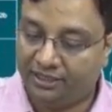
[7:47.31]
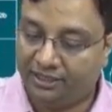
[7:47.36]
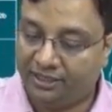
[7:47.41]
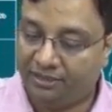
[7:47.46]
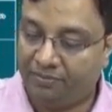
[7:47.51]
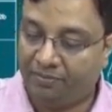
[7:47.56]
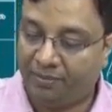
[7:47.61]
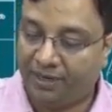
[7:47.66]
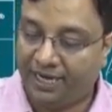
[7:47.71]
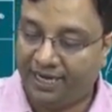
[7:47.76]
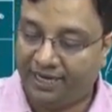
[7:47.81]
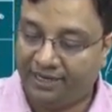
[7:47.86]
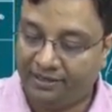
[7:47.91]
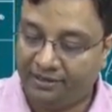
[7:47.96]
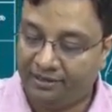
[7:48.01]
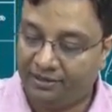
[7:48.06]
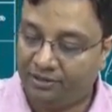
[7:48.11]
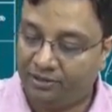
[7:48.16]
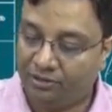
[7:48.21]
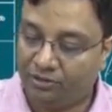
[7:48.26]
the
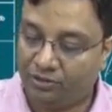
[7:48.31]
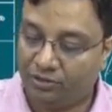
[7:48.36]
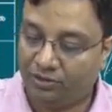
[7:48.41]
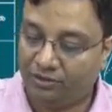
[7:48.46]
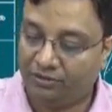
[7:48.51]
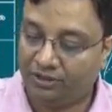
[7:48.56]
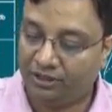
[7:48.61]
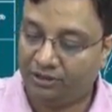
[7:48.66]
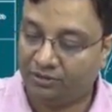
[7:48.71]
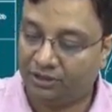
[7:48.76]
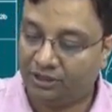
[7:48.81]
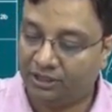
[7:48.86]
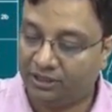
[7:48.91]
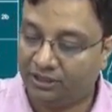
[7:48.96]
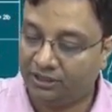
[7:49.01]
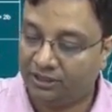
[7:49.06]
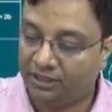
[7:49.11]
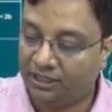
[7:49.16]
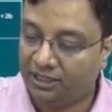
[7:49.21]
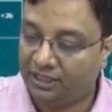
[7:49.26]
plan to solve this
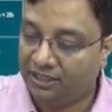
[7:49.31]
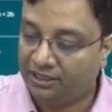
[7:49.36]
question?